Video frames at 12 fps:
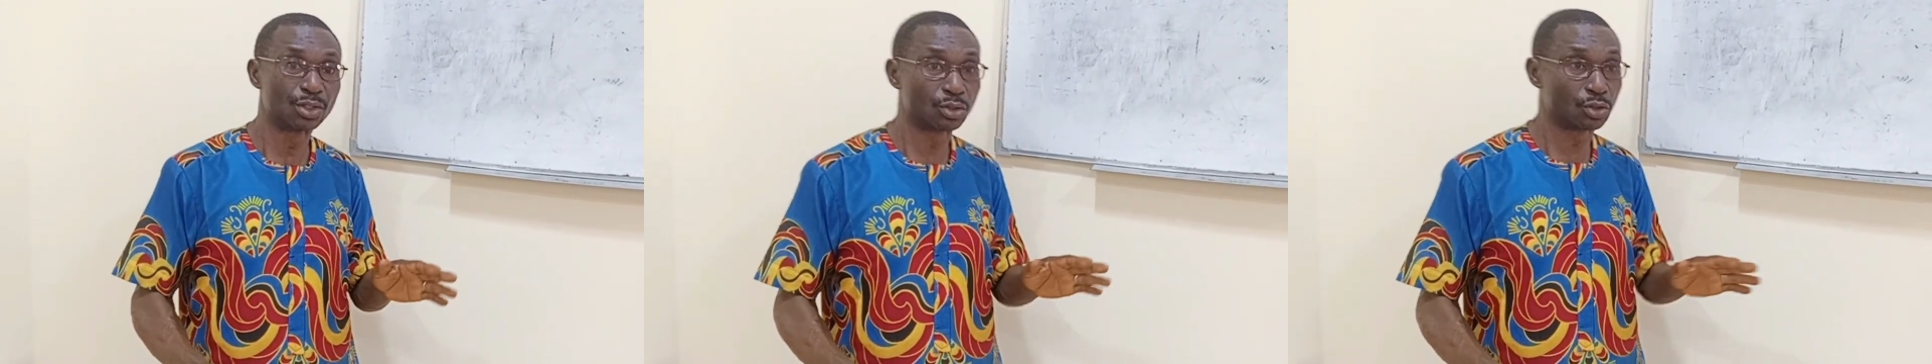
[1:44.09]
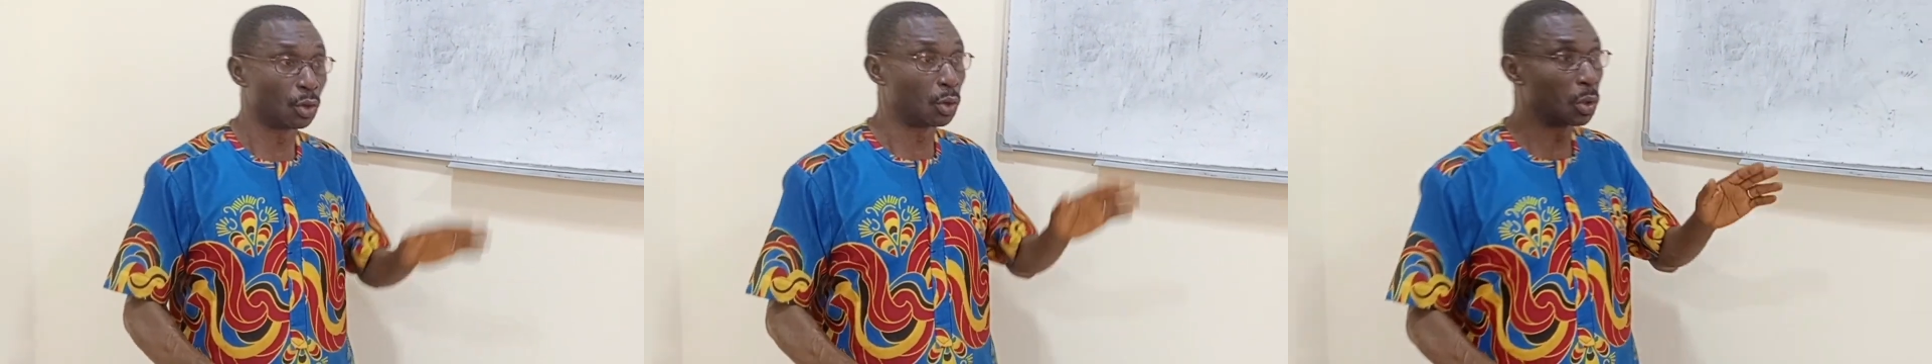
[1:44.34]

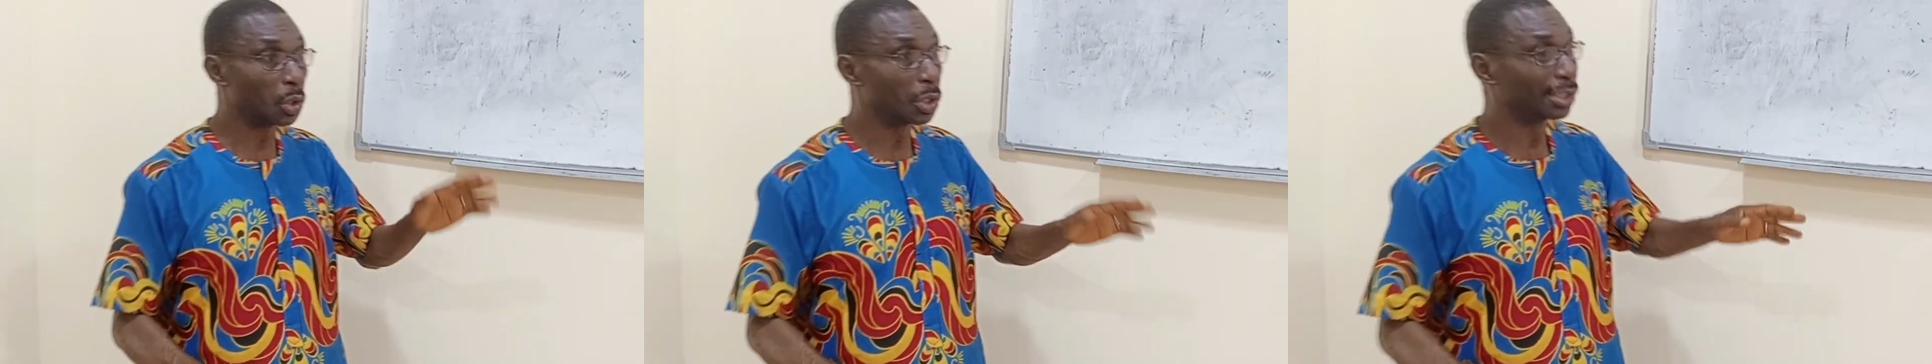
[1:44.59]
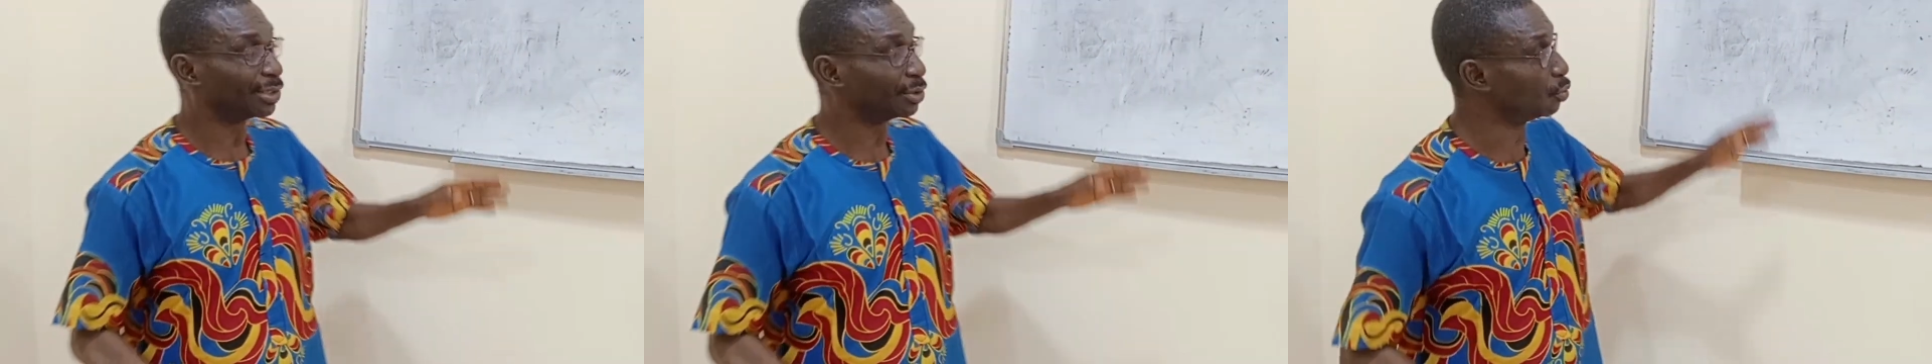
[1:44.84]
So
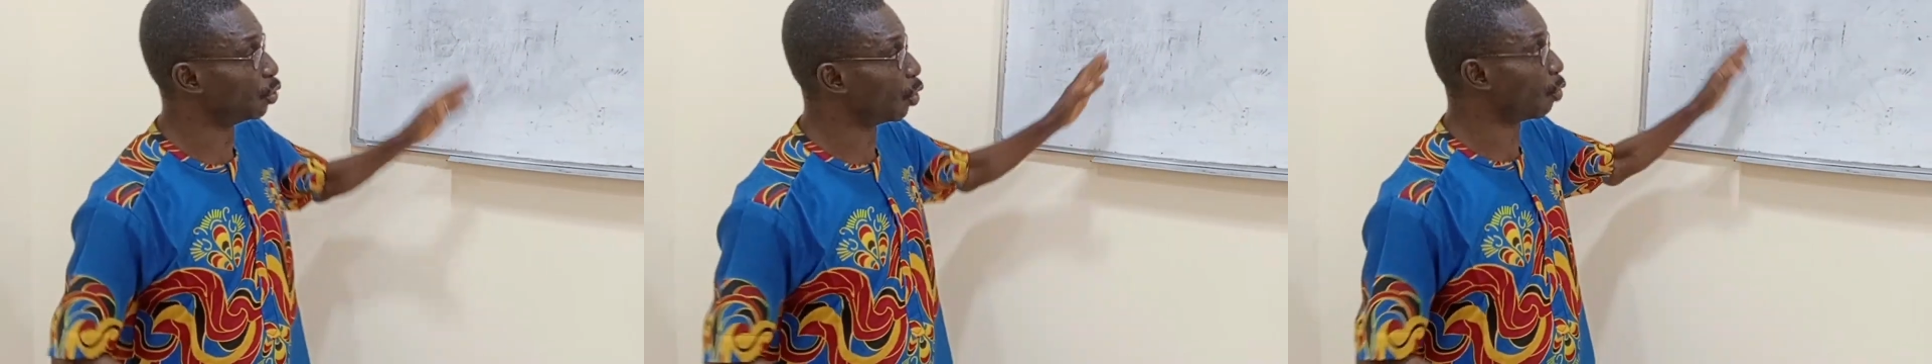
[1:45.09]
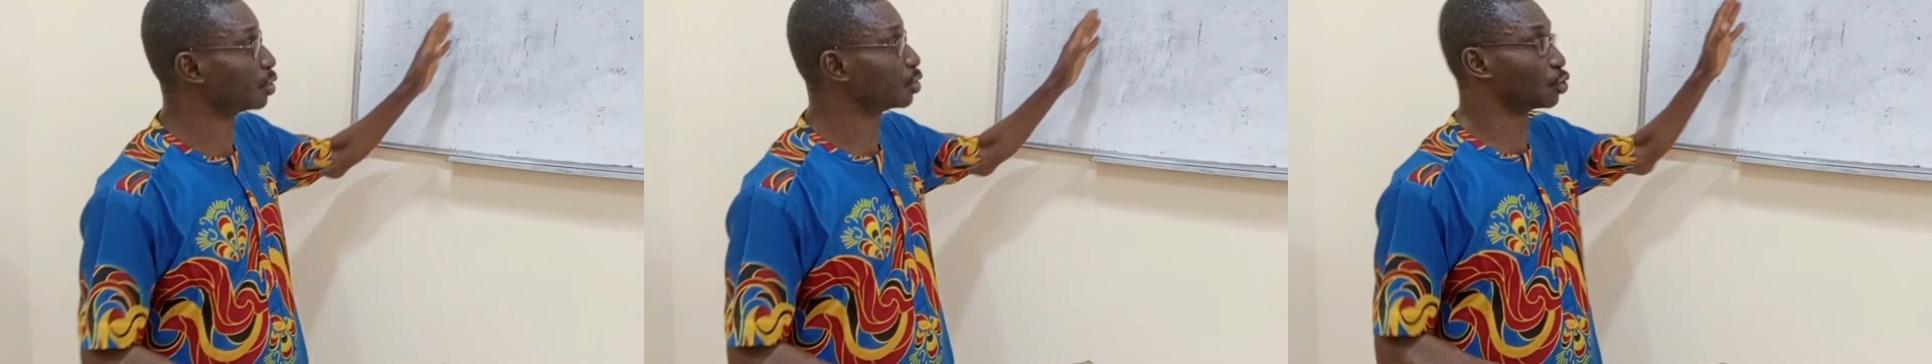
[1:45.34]
you know
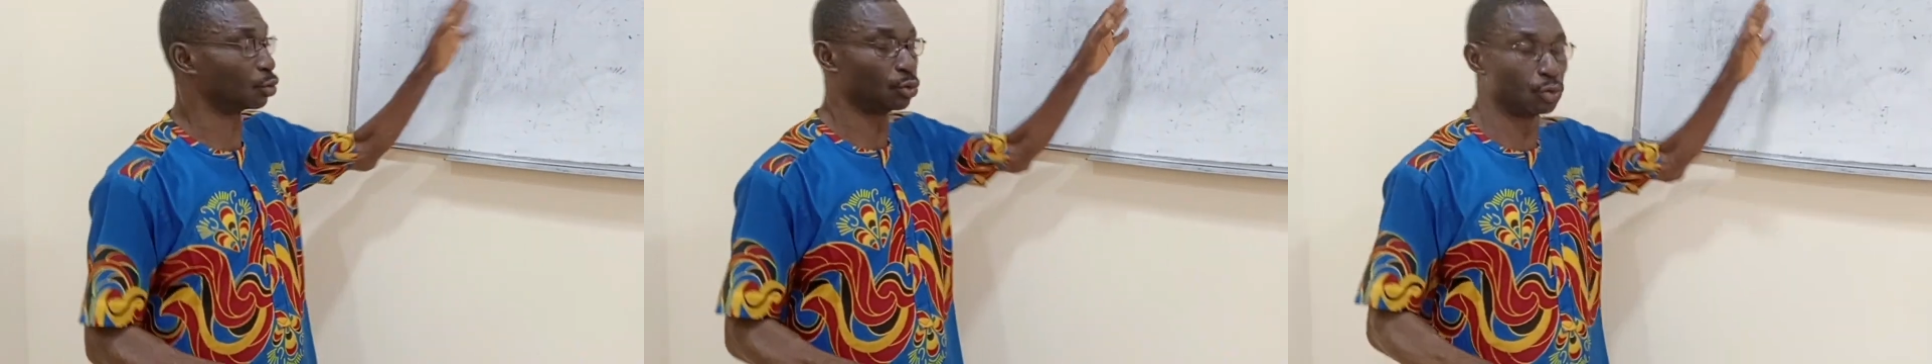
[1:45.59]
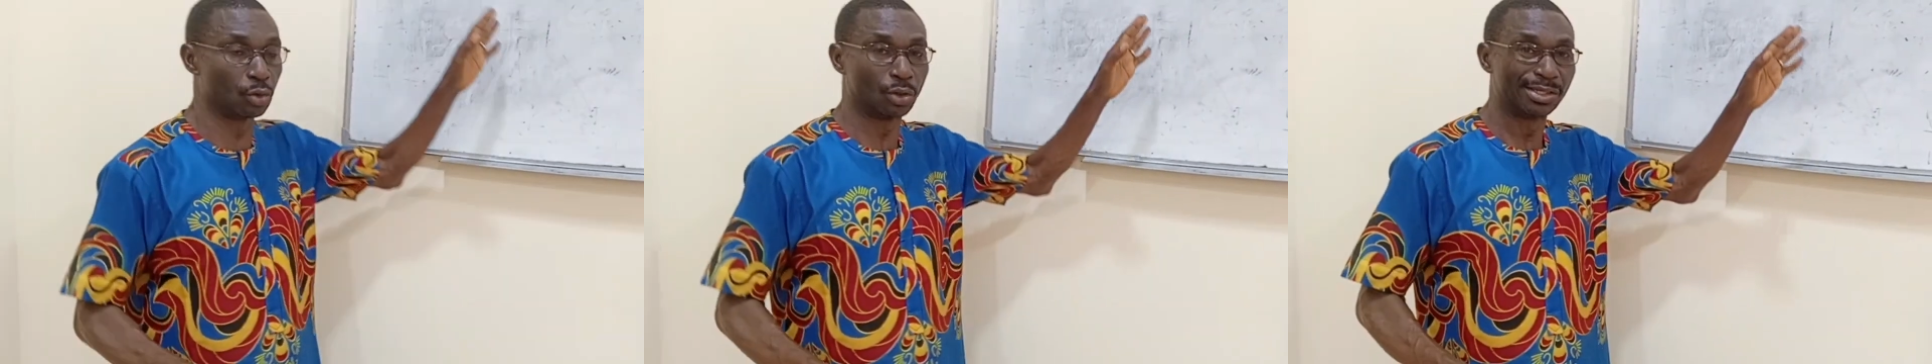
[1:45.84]
what to
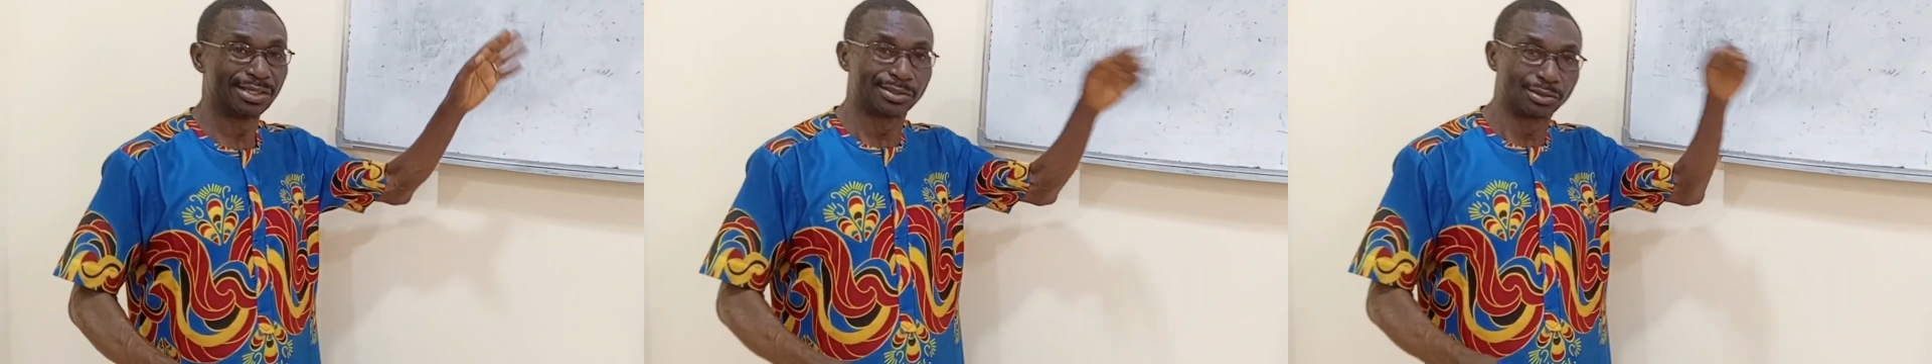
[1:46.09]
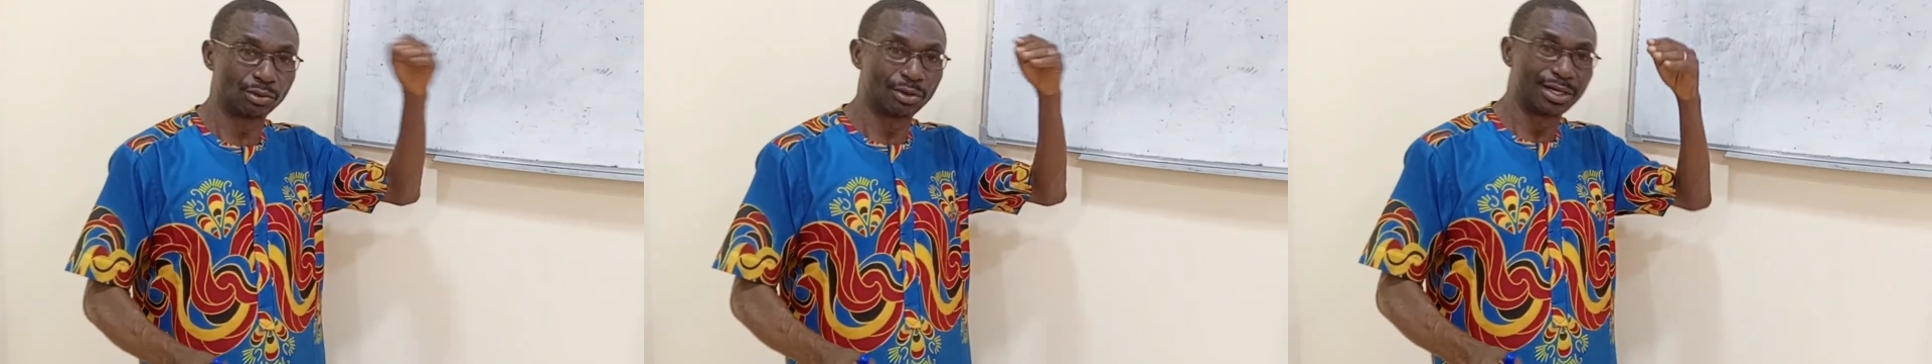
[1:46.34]
do
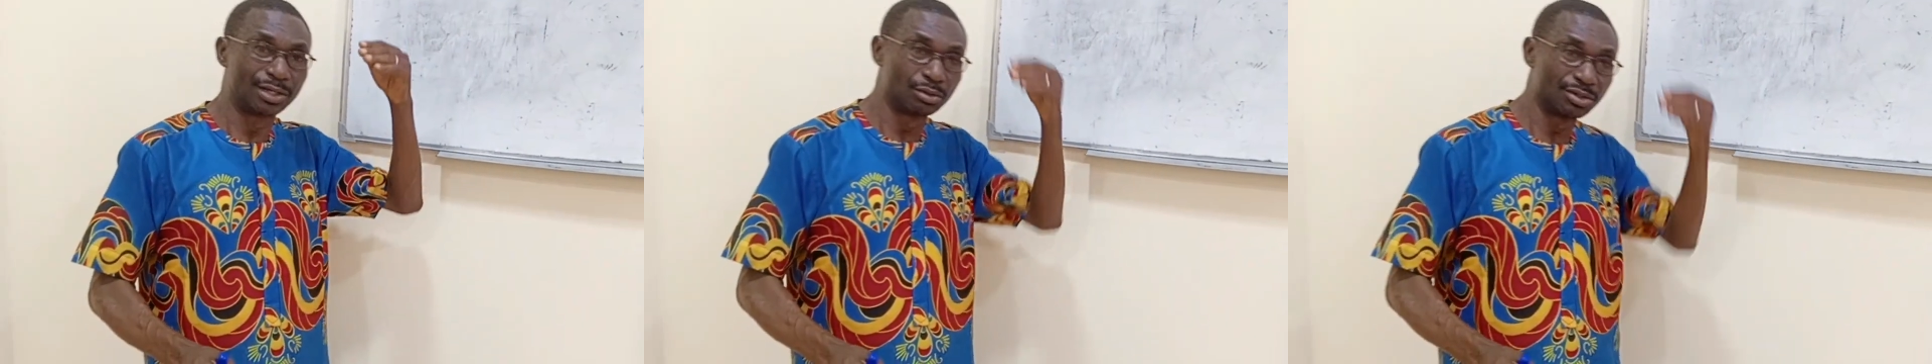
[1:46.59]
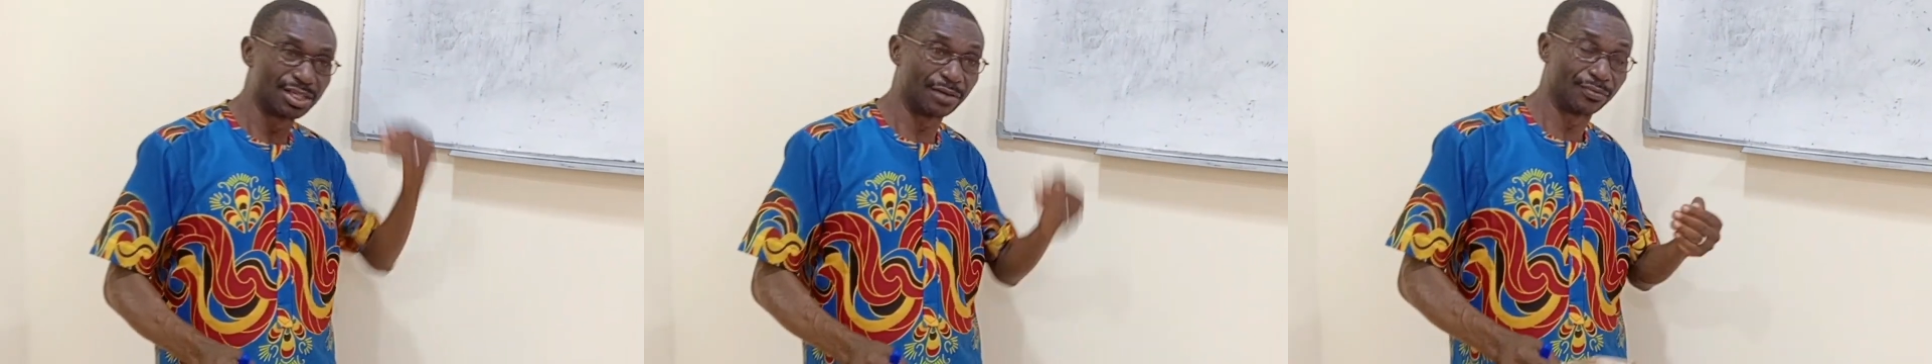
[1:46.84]
to
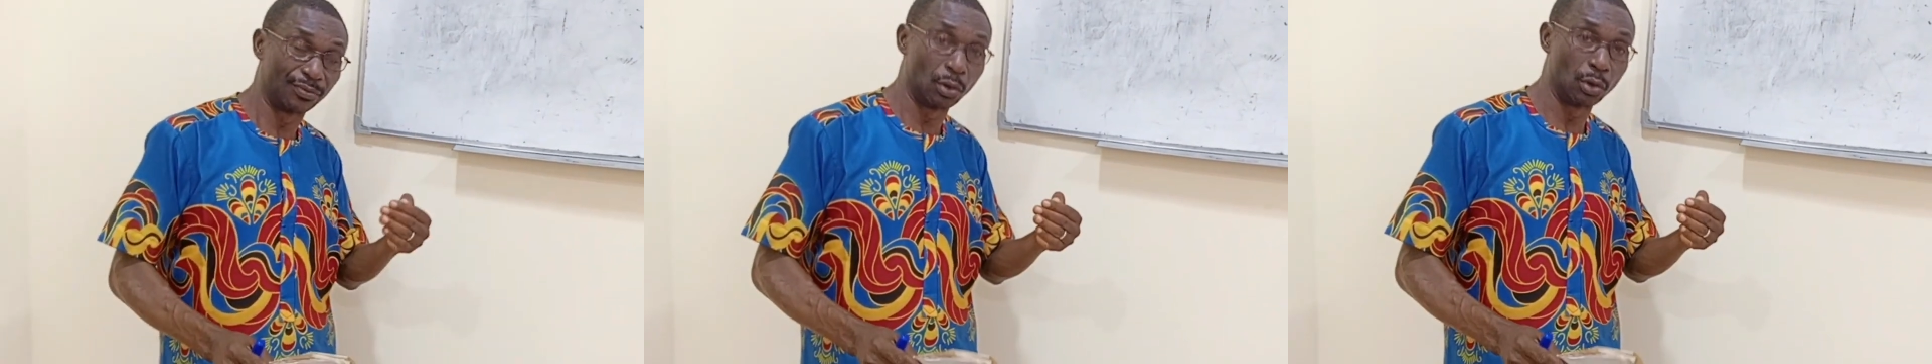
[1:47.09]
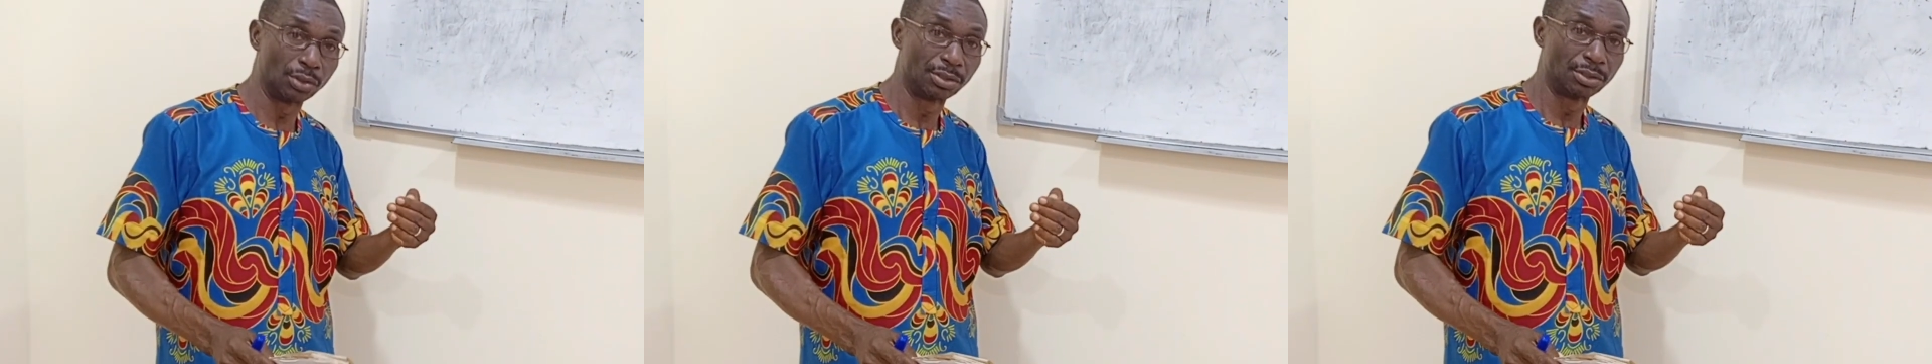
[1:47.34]
reduce the flow,